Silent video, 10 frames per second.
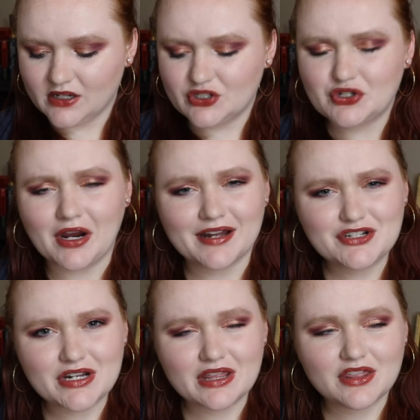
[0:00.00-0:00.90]

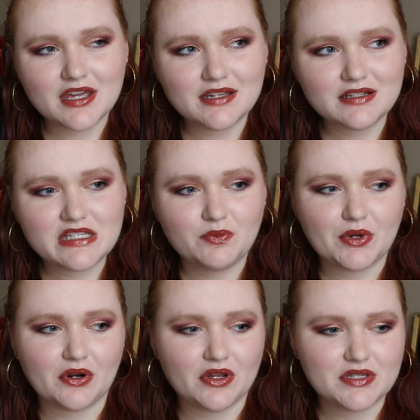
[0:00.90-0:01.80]
tragic things,
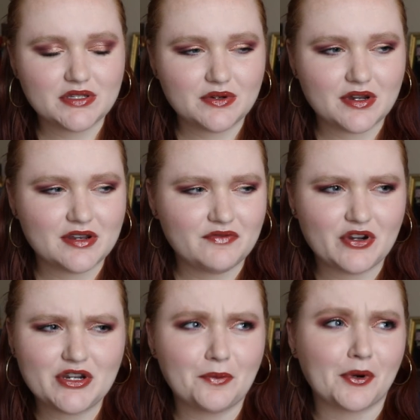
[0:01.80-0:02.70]
but also, and
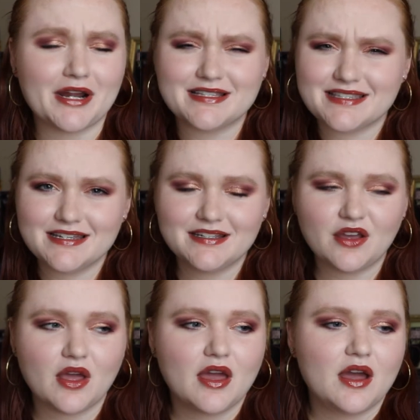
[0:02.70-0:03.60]
very depressing,
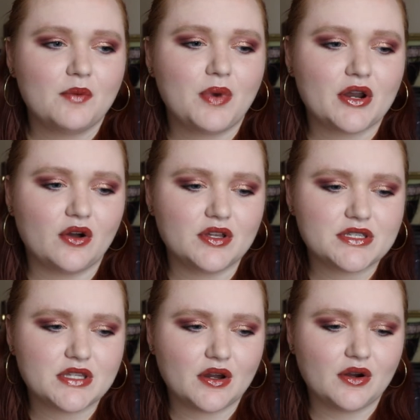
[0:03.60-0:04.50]
but
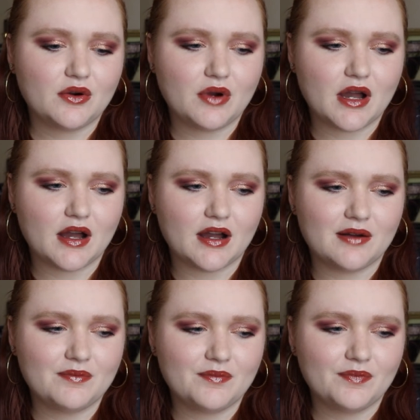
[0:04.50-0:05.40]
also,
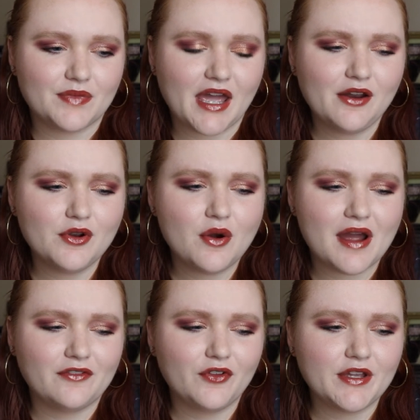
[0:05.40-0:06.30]
um, I don't know,
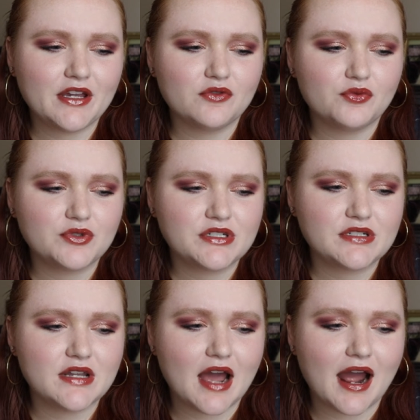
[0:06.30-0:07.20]
I feel like it
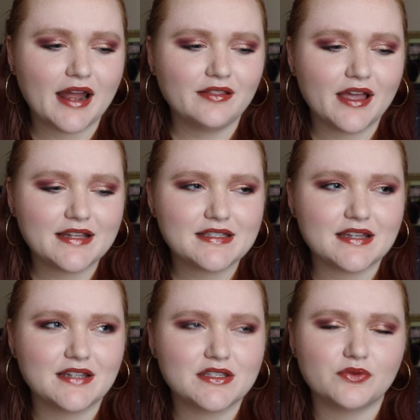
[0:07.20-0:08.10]
highlights
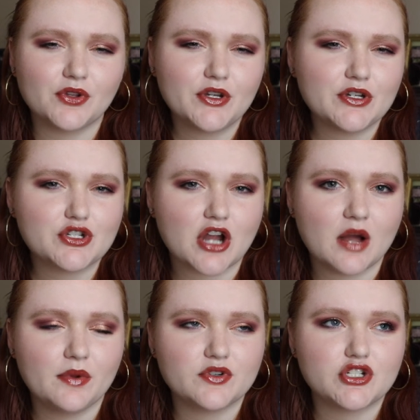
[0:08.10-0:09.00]
and does a really good
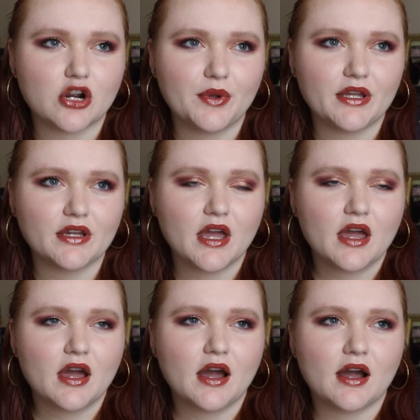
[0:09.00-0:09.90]
job of showing
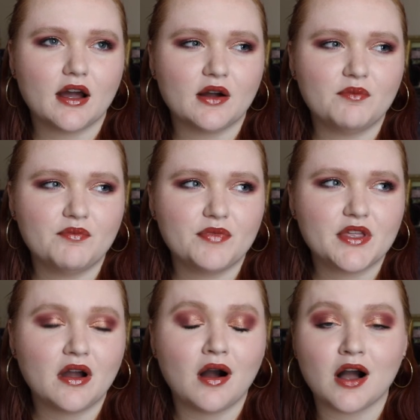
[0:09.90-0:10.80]
um,
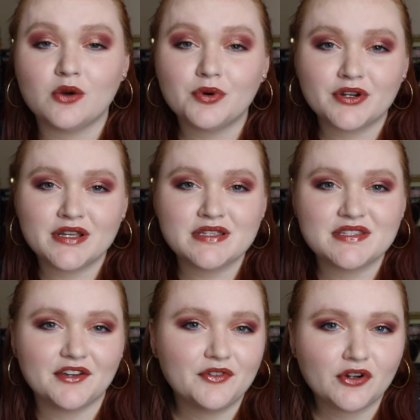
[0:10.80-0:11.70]
the awkwardness
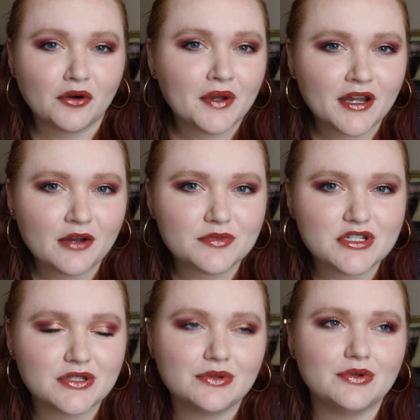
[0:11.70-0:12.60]
of growing up
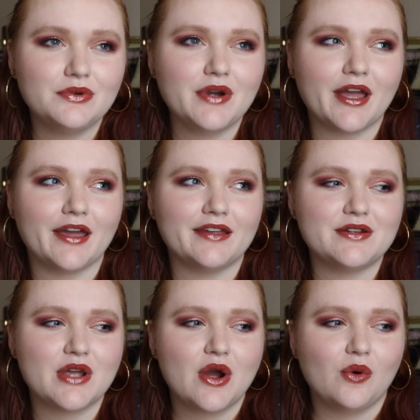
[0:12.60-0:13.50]
too,
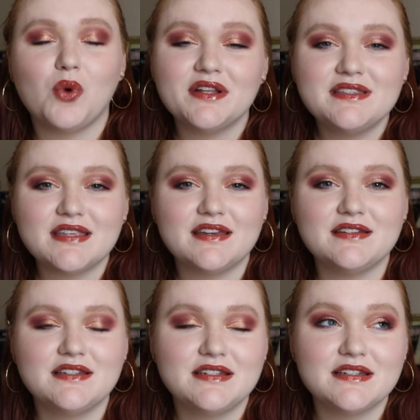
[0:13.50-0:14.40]
and wants
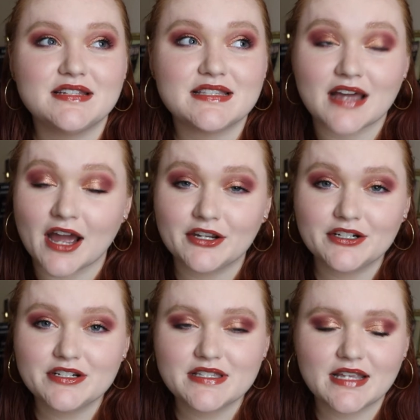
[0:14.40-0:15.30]
and
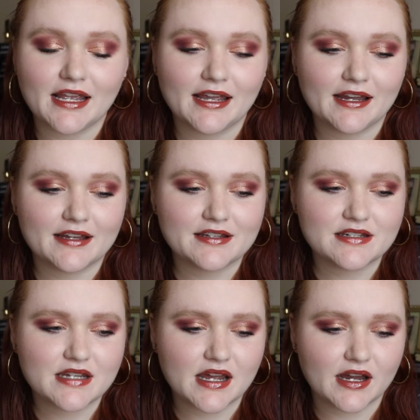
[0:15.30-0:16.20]
desires,
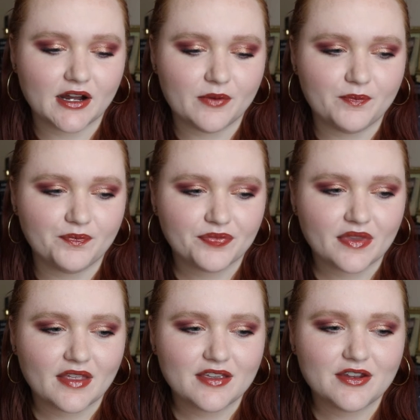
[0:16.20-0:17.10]
and um,
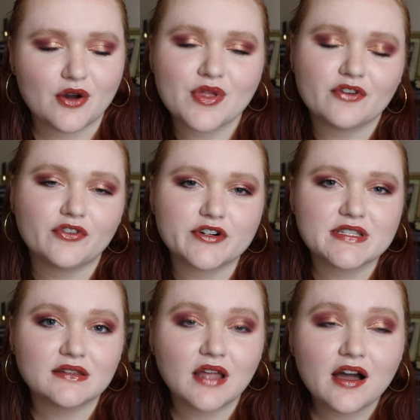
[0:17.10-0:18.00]
you know that
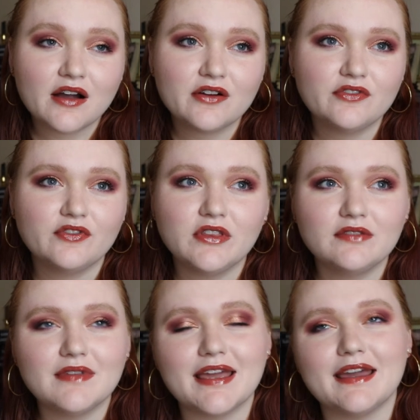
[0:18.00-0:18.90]
first love,
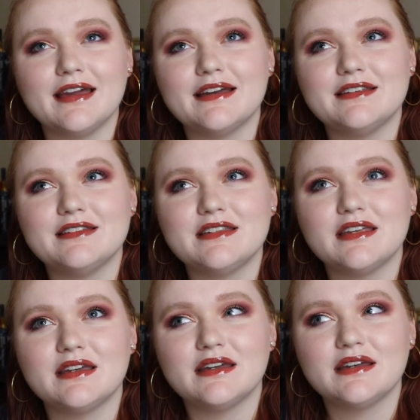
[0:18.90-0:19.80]
and
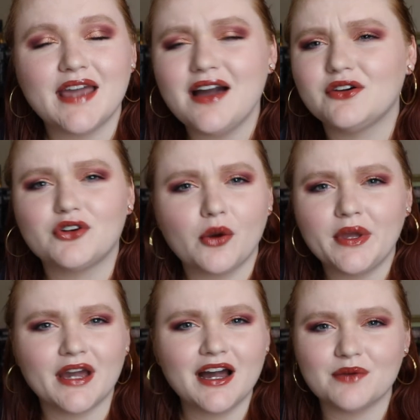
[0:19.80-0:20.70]
yeah,
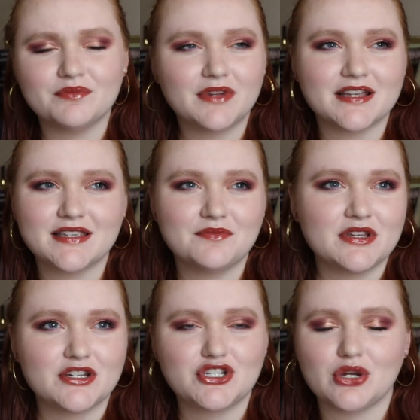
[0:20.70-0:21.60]
growing up. Because I
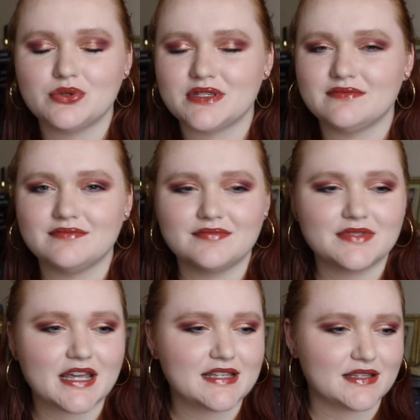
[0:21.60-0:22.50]
mean, it shows
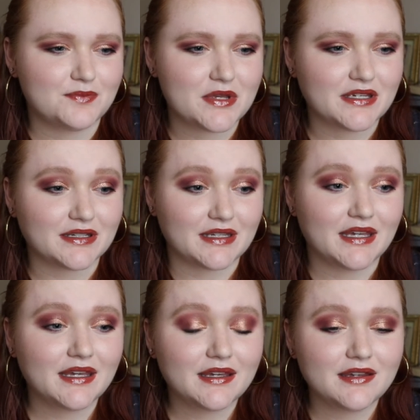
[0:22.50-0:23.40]
days as being a
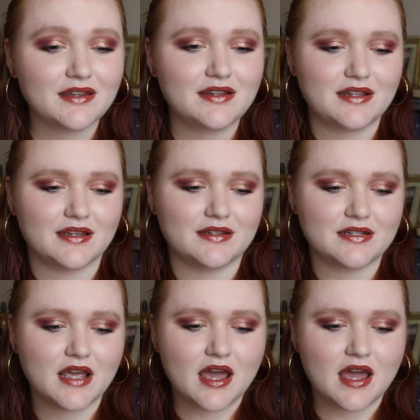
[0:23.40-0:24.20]
kid and